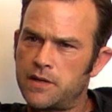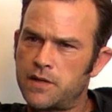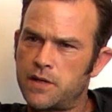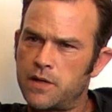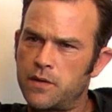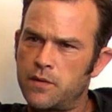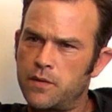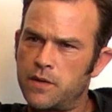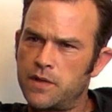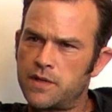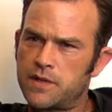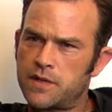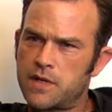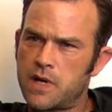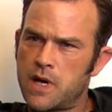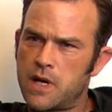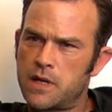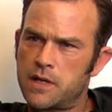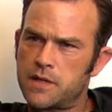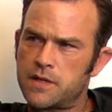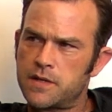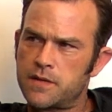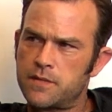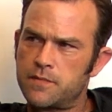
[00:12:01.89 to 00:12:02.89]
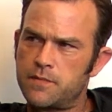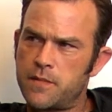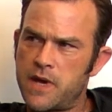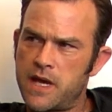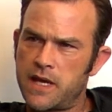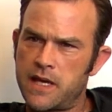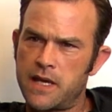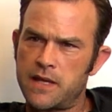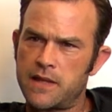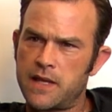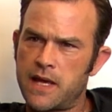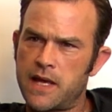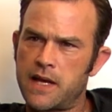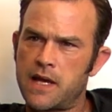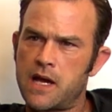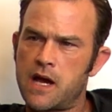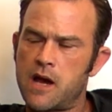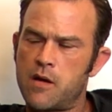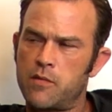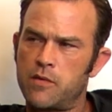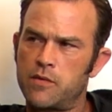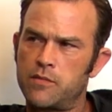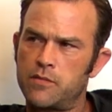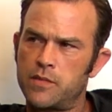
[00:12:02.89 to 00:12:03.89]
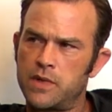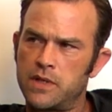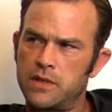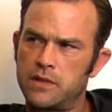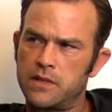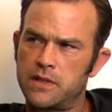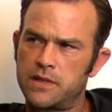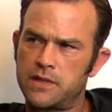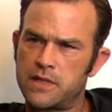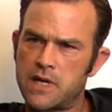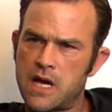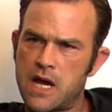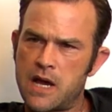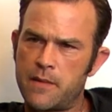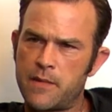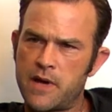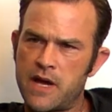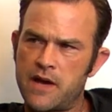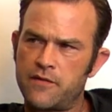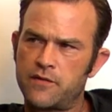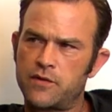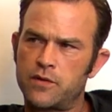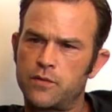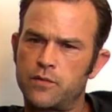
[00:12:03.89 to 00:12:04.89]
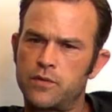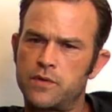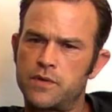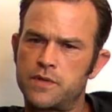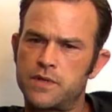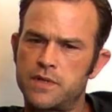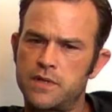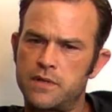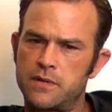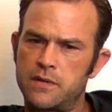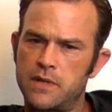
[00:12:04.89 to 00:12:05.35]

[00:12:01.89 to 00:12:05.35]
so it's got us making that album and the time afterwards,